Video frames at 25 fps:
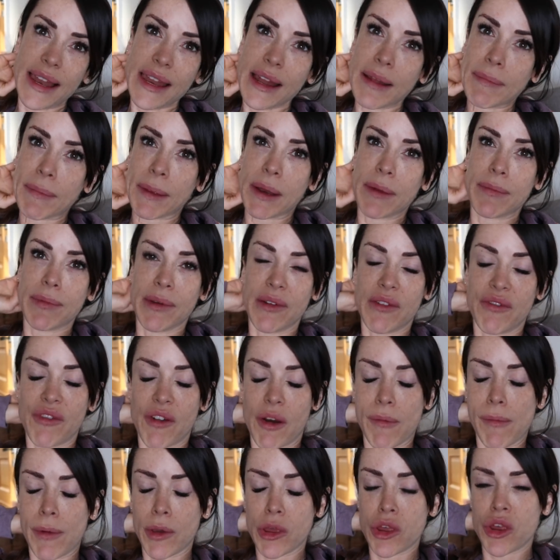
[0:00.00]
a little bit above
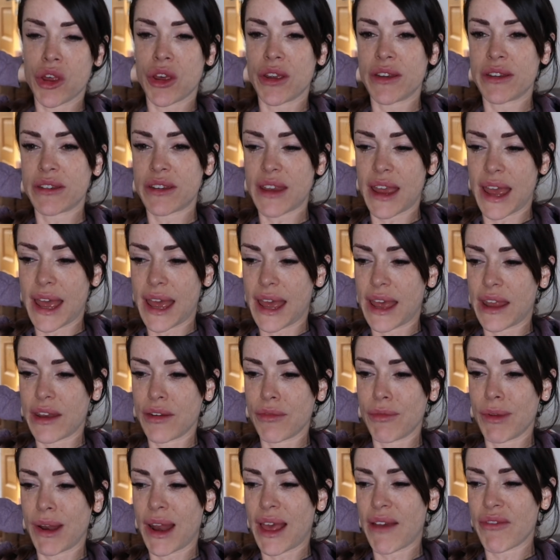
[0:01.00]
our budget
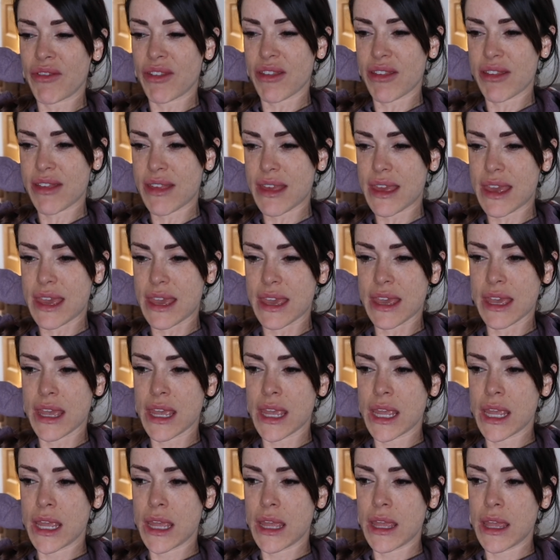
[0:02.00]
and we'll have to see
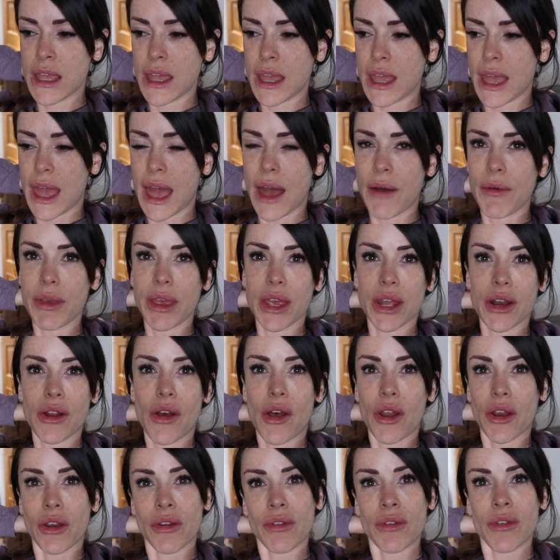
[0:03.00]
how we get
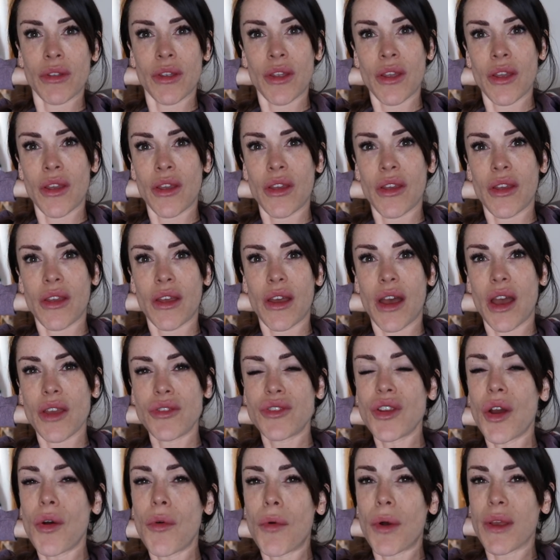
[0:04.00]
on. I
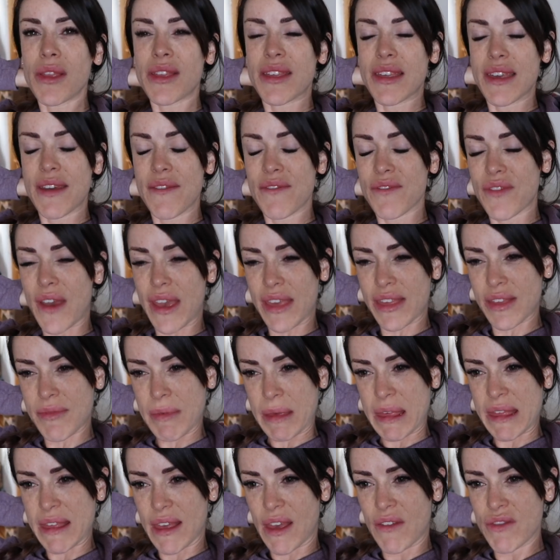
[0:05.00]
don't want to invest
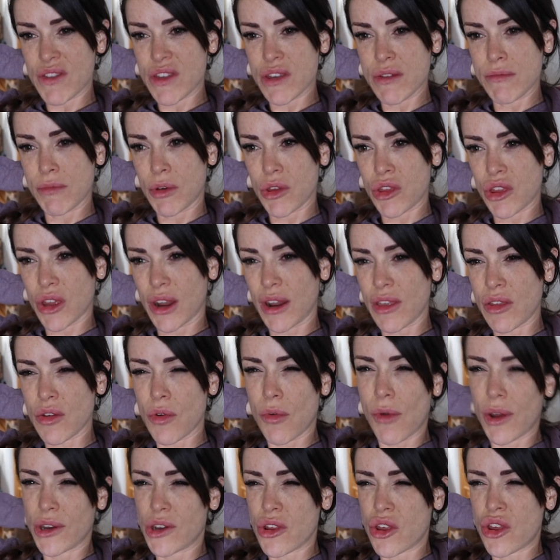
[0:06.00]
myself too much, and I
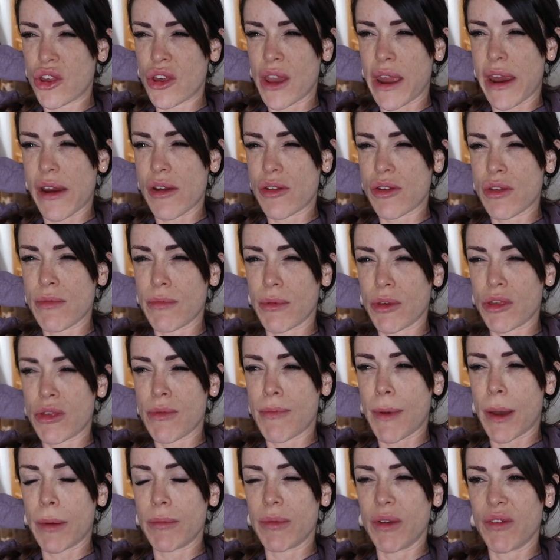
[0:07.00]
don't want to share too much
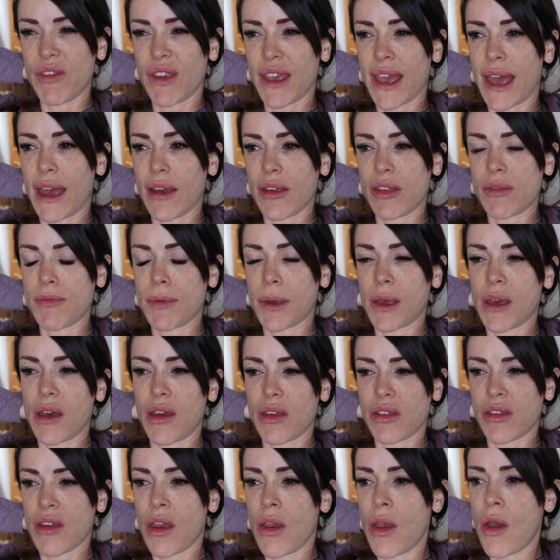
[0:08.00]
about moving house,
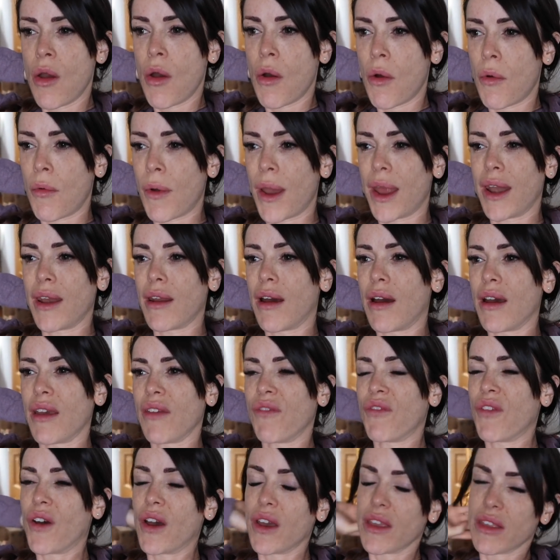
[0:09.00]
because when I
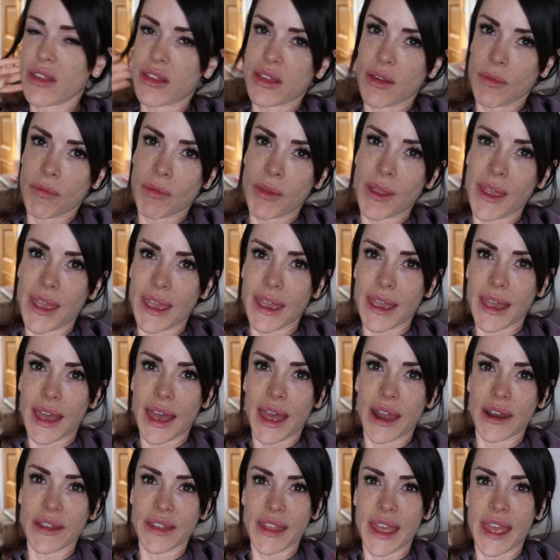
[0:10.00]
find something
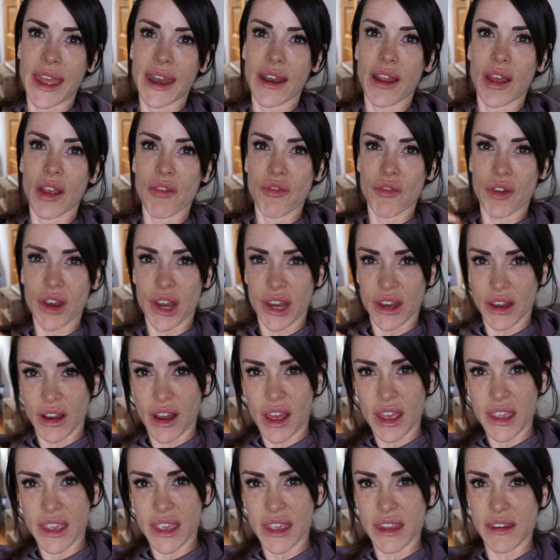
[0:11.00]
and then I really
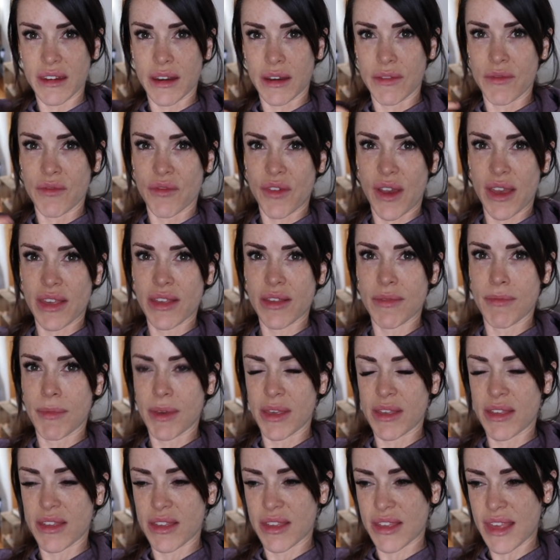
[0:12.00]
like it and invest
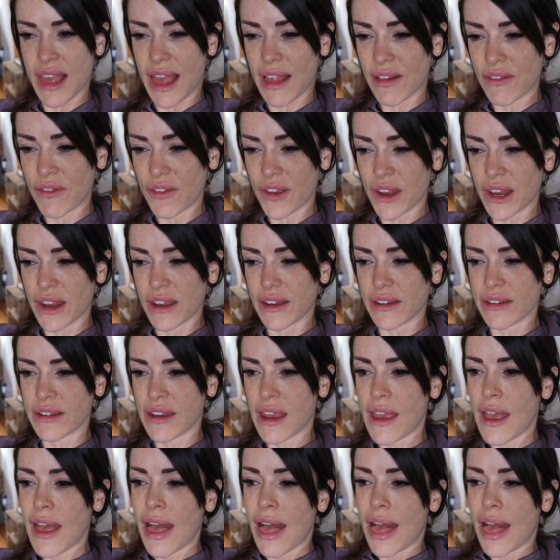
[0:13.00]
myself in it,